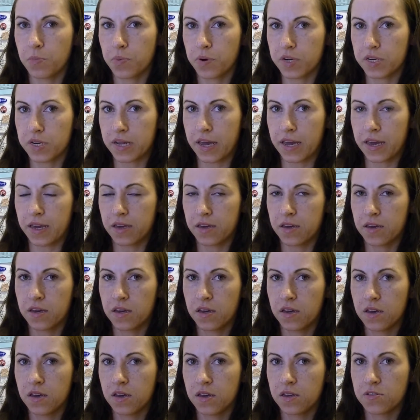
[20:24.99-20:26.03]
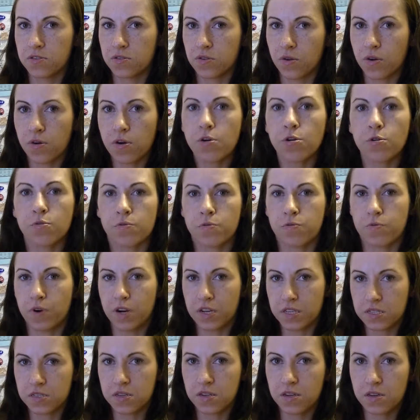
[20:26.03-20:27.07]
per day, so don't go
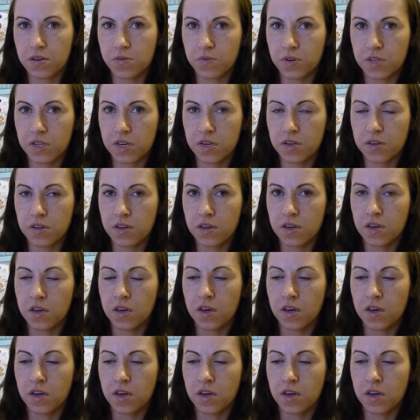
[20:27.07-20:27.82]
crazy with it.